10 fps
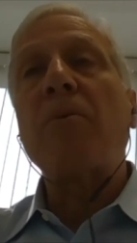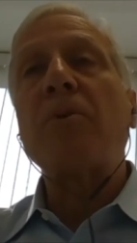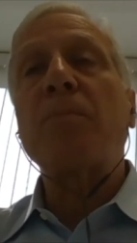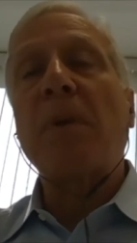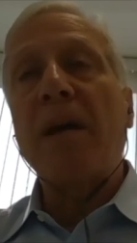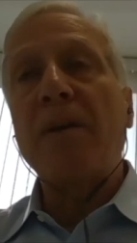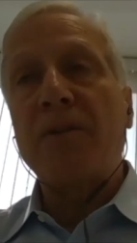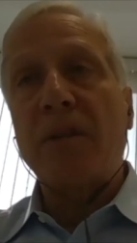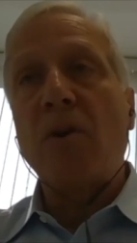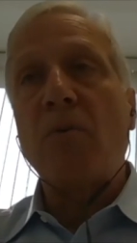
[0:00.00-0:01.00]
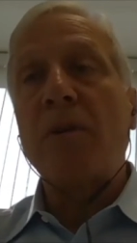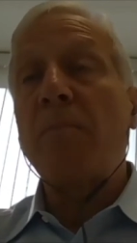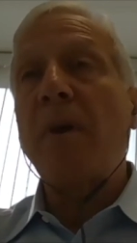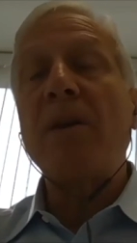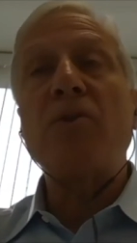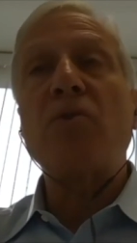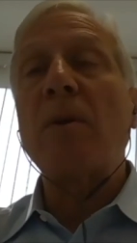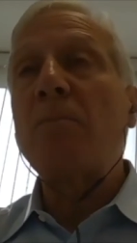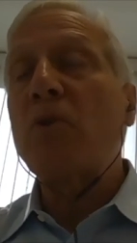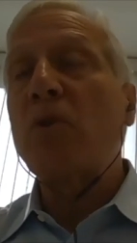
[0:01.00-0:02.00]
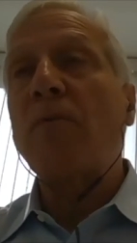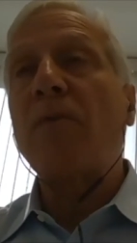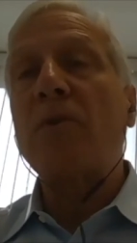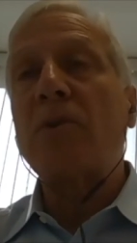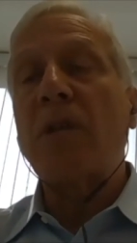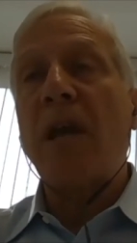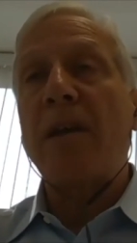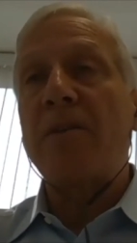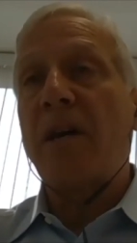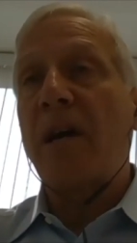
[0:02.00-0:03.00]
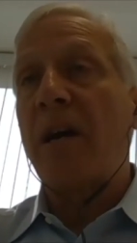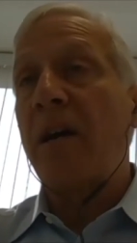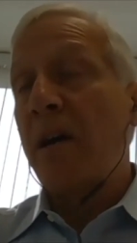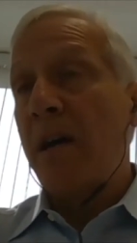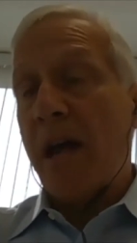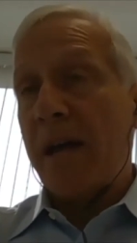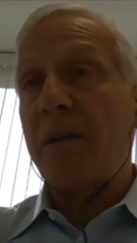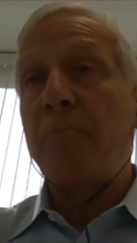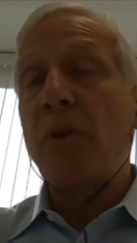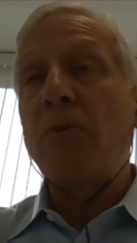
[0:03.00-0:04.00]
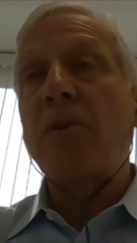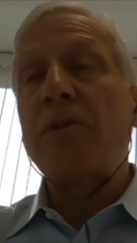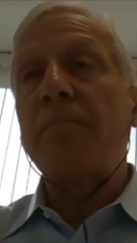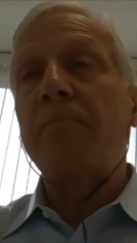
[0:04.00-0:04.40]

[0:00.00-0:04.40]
power supplies that go into mainstream servers and, uh, and computers.